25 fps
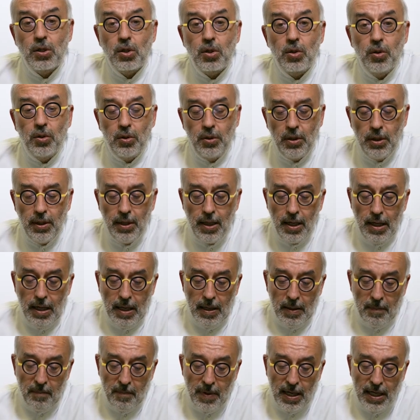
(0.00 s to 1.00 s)
shown
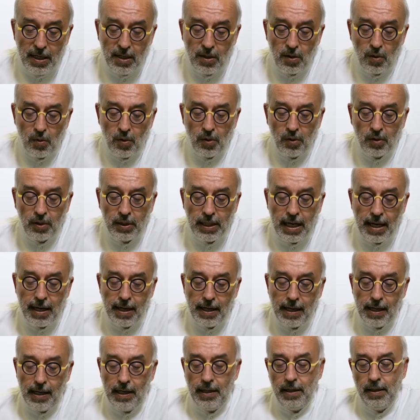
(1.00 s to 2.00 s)
by
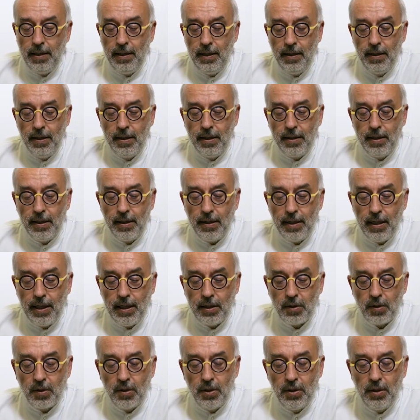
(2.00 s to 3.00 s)
Ronkainen
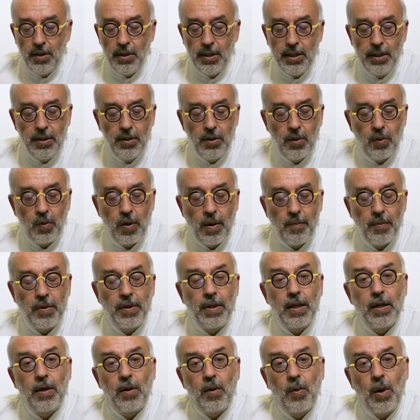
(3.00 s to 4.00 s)
et al. in a
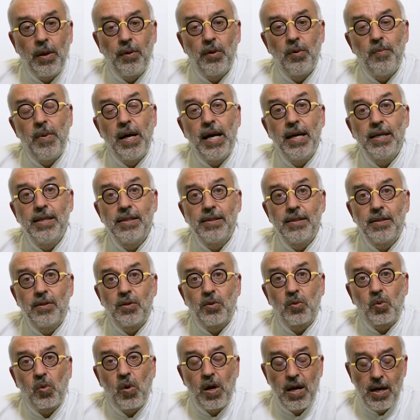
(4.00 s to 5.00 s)
randomized
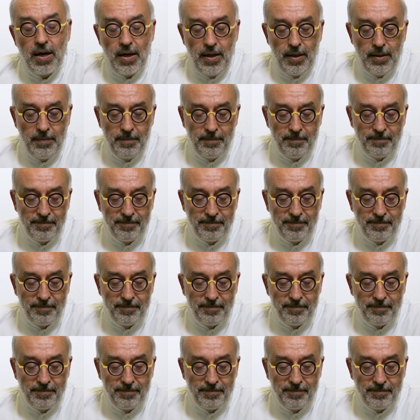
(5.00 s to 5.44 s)
trial.